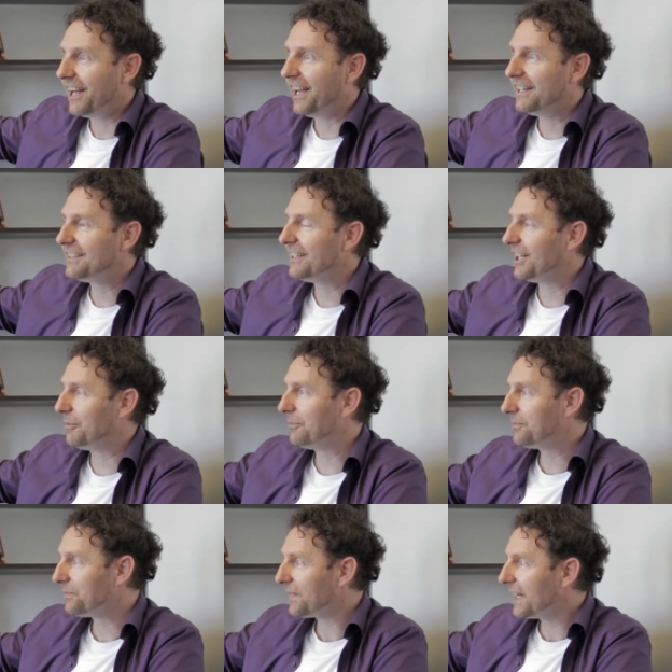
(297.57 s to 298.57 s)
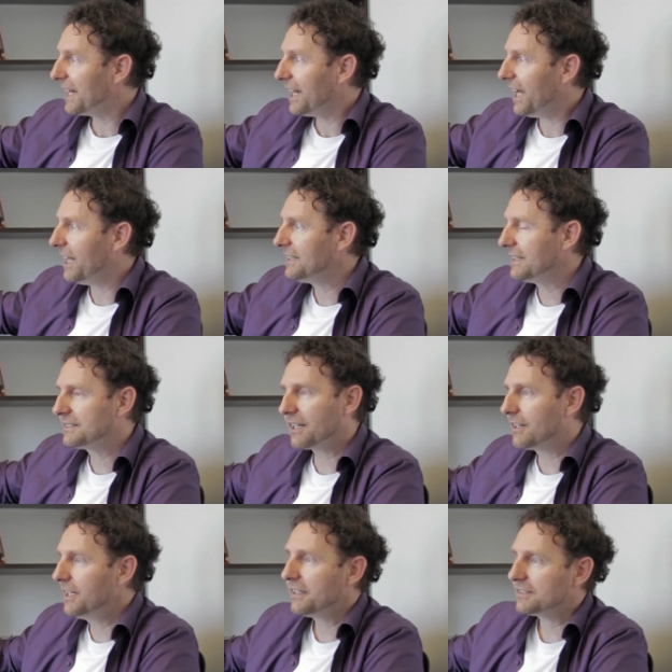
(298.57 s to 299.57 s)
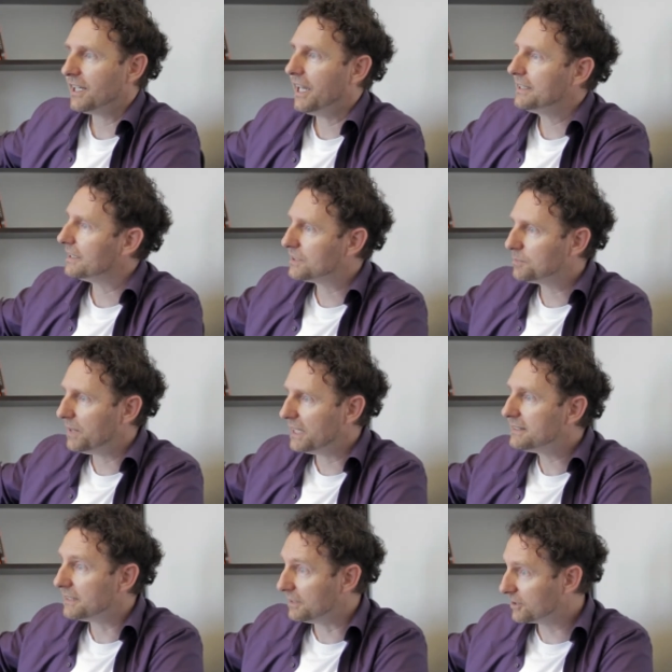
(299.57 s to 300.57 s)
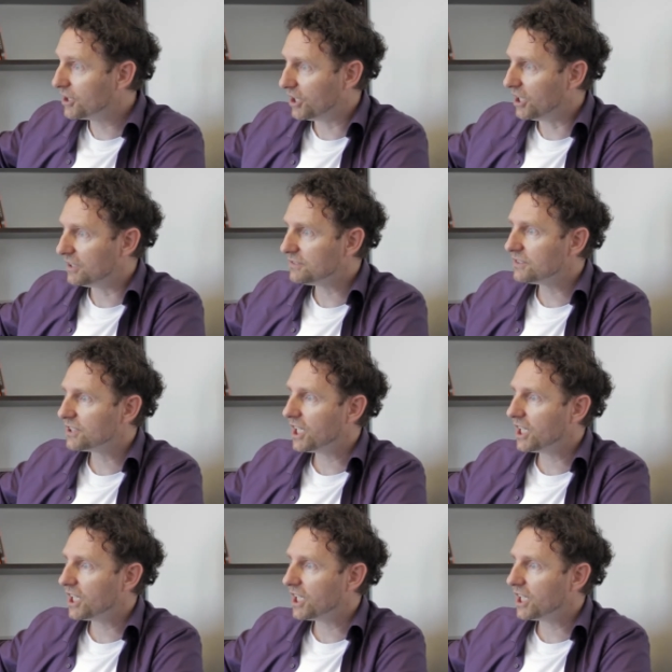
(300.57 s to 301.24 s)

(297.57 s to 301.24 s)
And, um, and that's a clear sign that space is curved.